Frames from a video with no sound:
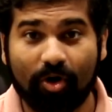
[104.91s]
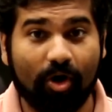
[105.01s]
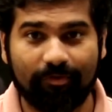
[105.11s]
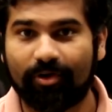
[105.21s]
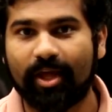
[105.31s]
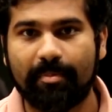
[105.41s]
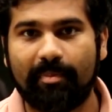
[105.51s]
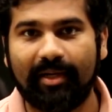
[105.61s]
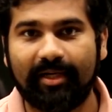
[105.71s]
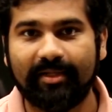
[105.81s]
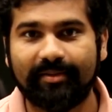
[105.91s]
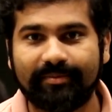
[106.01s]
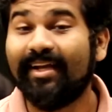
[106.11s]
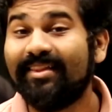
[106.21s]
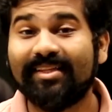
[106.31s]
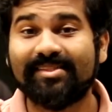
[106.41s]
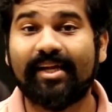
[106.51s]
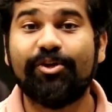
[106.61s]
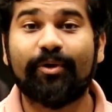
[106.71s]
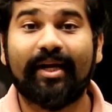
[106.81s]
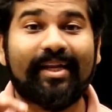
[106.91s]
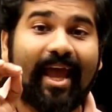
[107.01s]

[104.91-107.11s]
off-road capability. In the side you get